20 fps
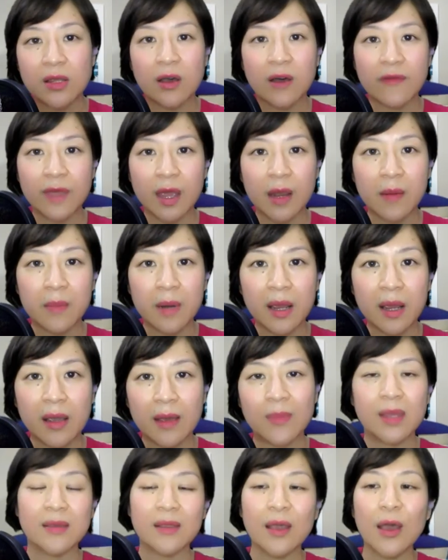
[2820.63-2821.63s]
of them, right? I
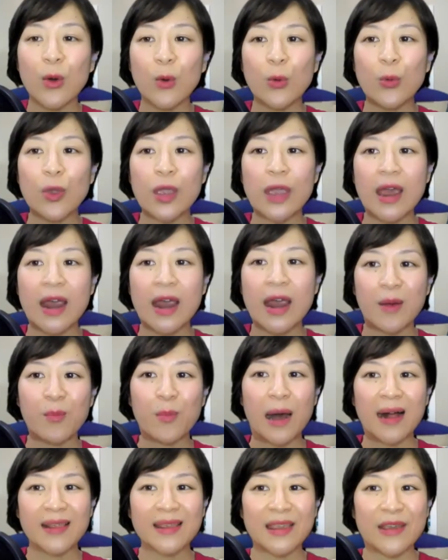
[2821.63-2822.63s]
mean, we are
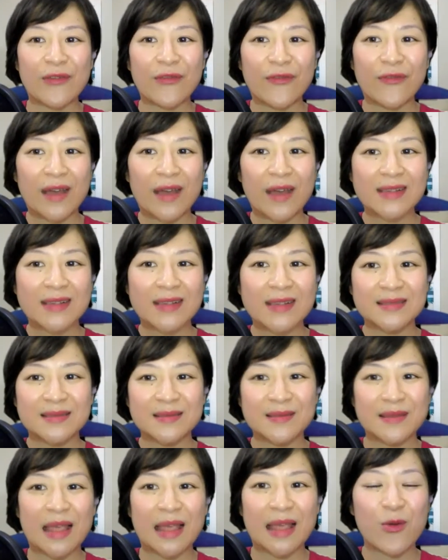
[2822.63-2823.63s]

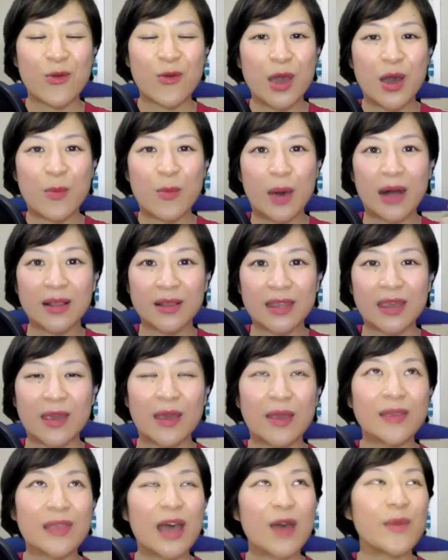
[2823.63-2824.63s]
like we are
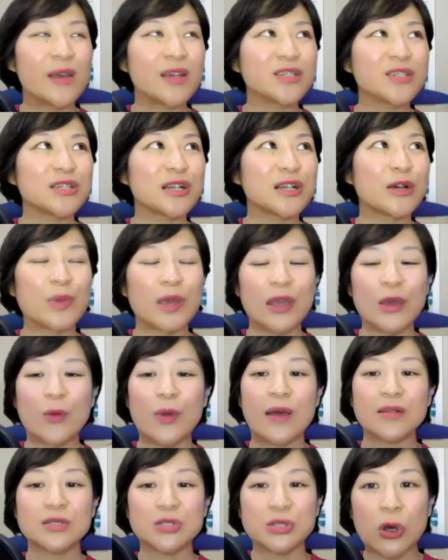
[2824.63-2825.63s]
multi-dimensional being. We
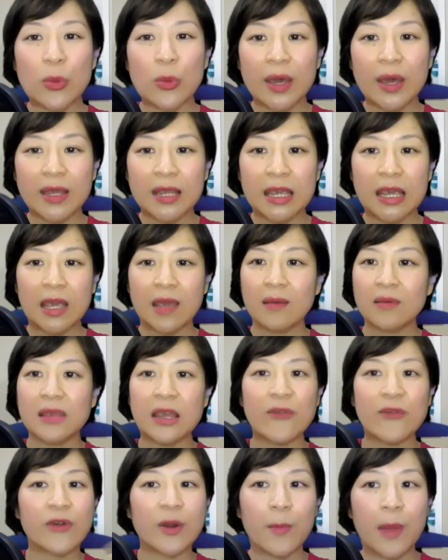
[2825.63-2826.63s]
have so many
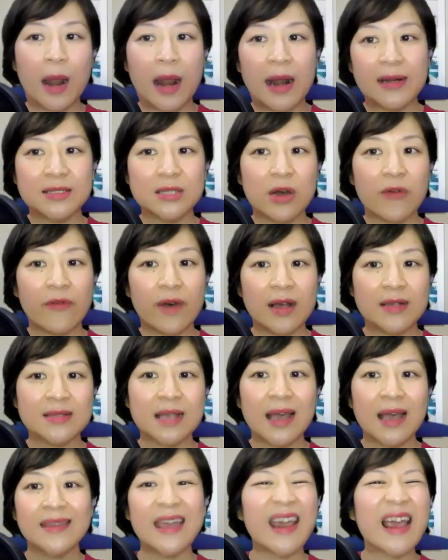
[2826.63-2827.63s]
different parts of us.
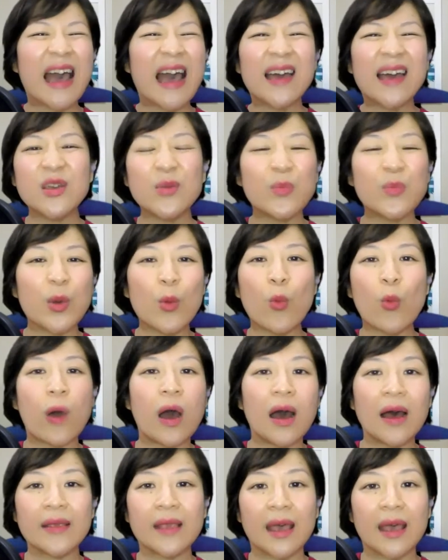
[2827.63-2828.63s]
There gotta be
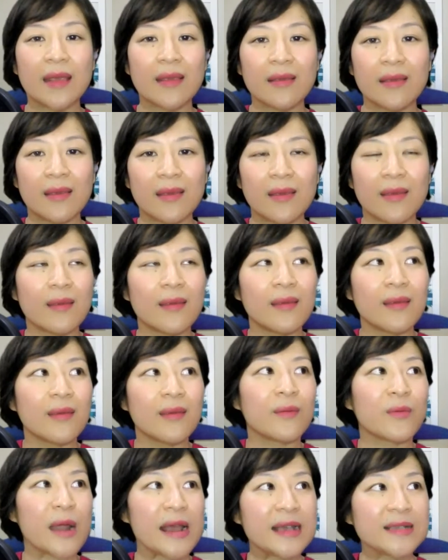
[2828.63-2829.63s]
one that
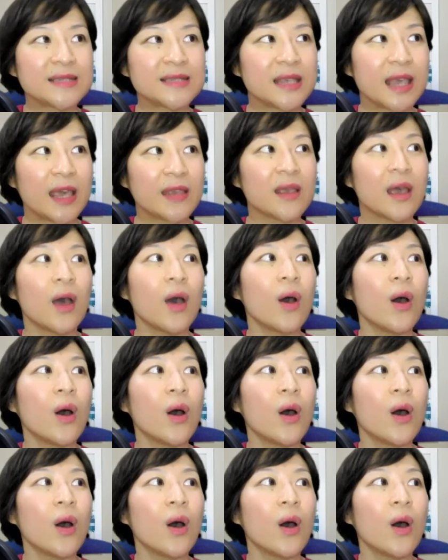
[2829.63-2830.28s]
resonate,